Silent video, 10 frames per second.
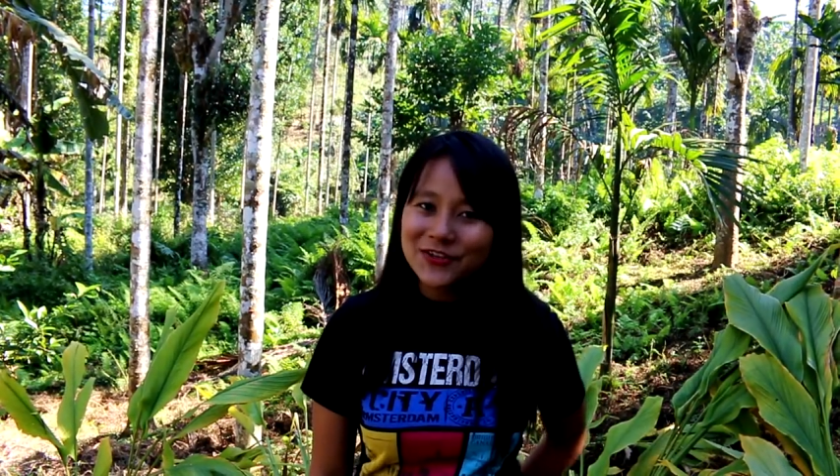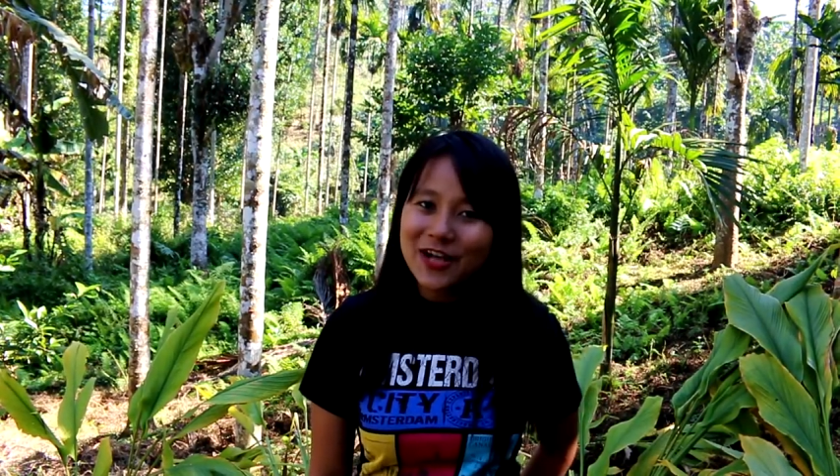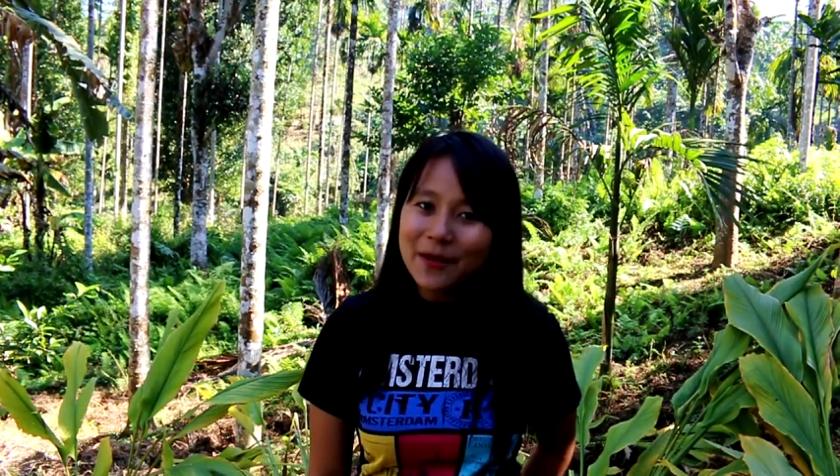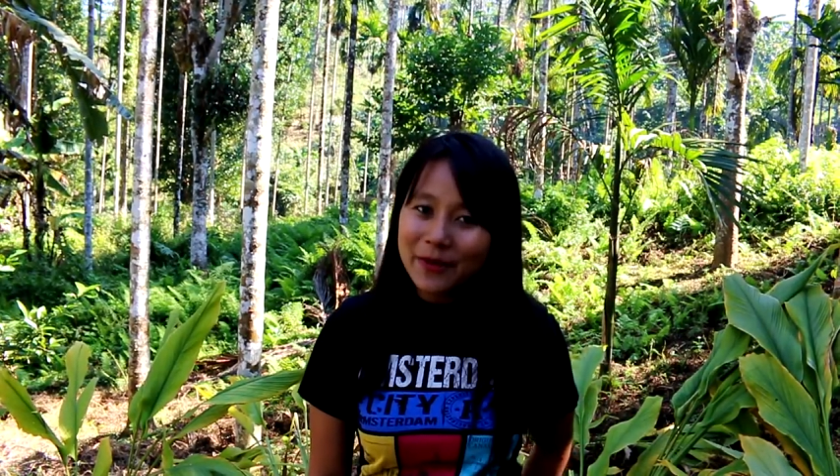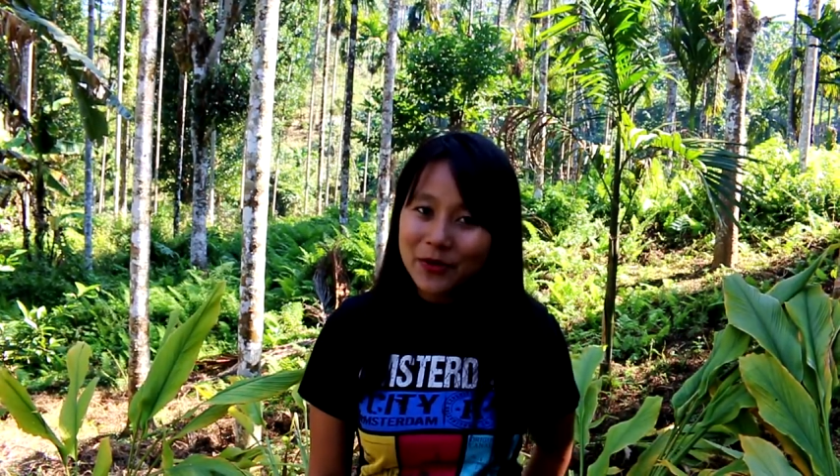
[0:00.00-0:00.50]
Your
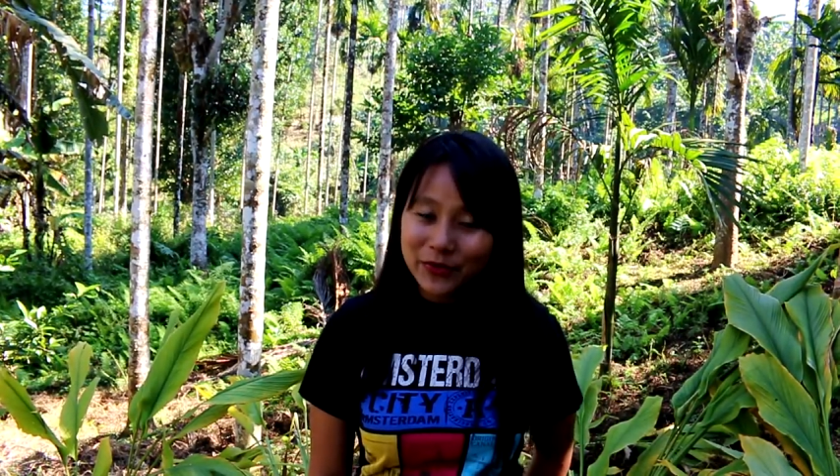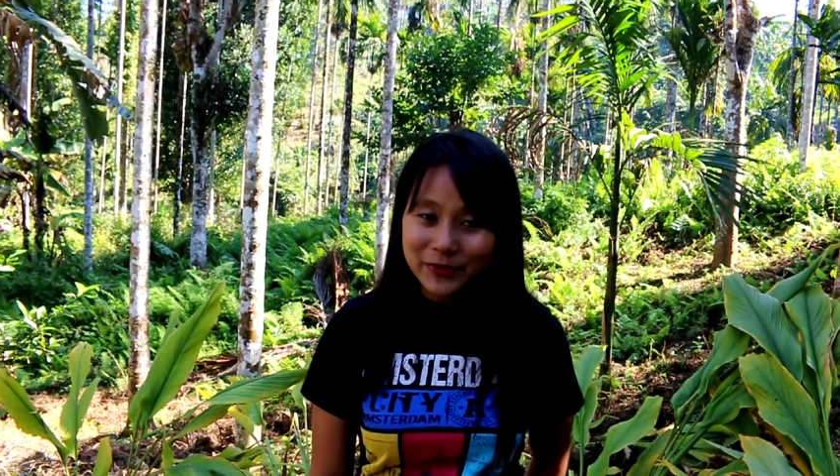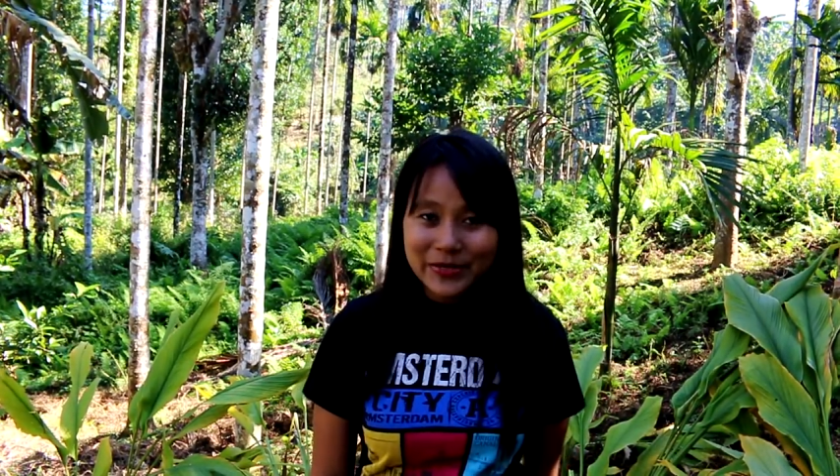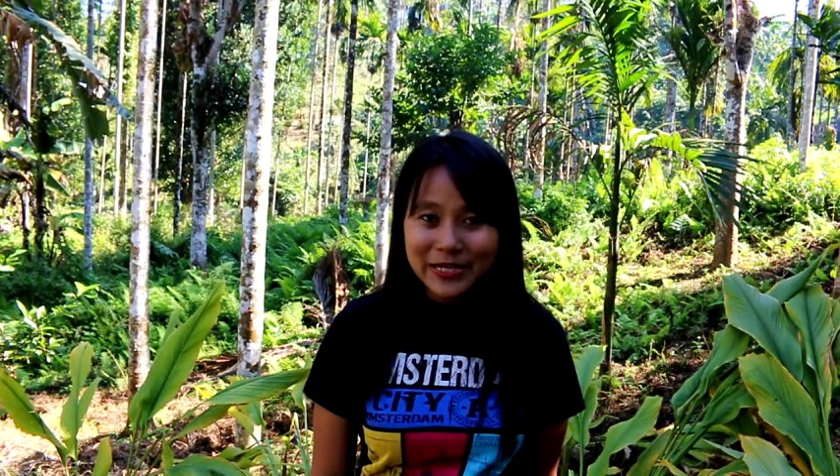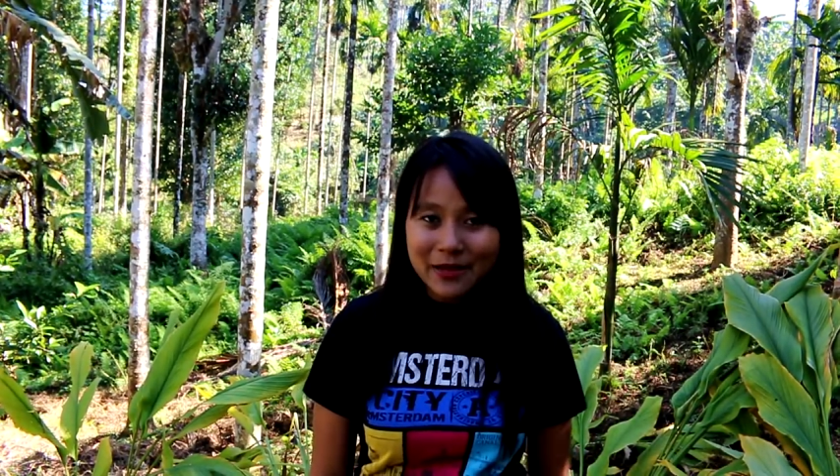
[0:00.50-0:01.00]
Kappa
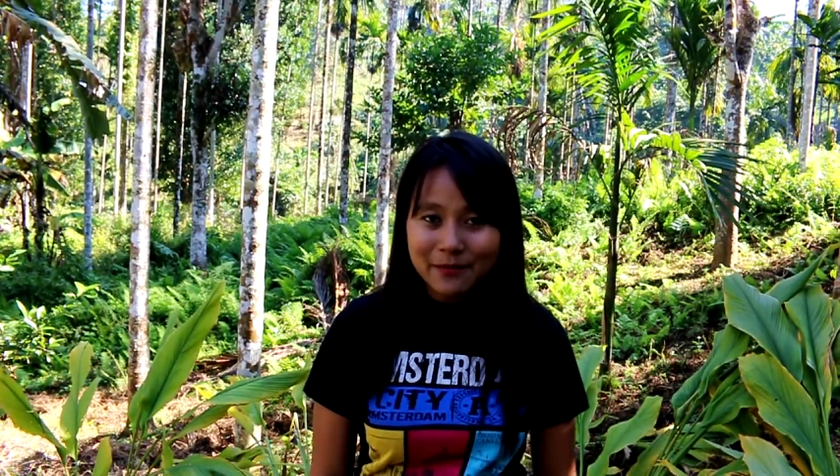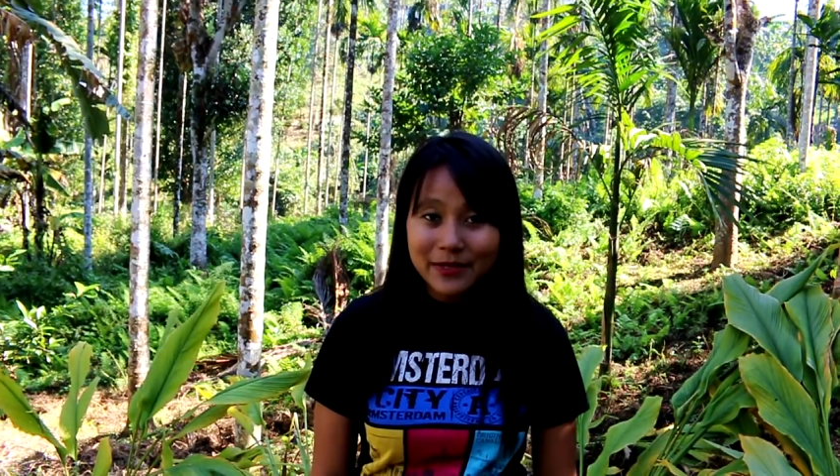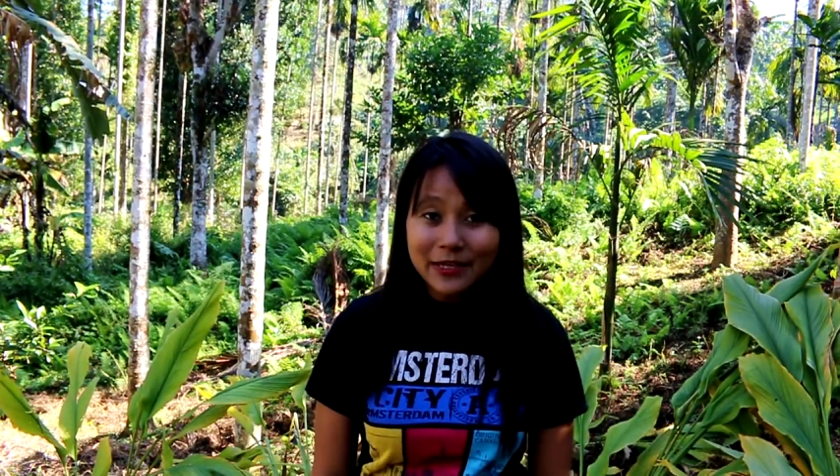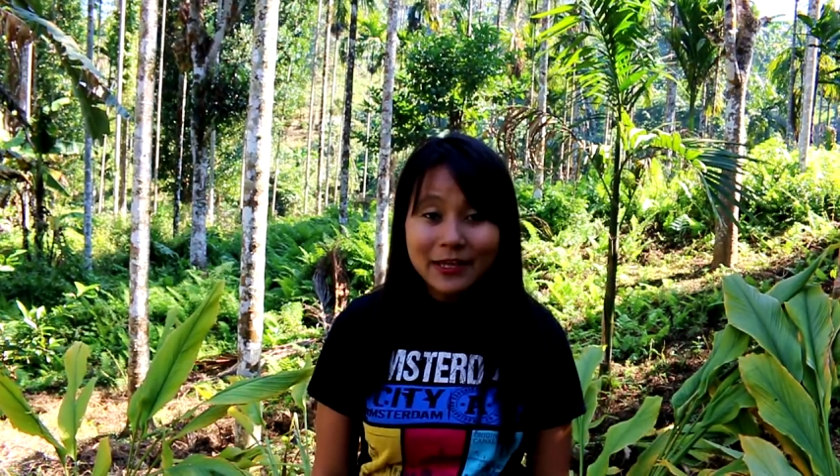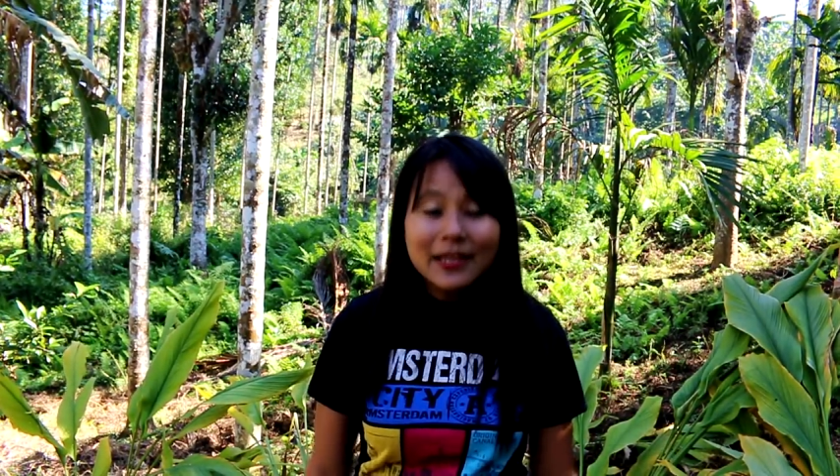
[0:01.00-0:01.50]
with me, Nambie.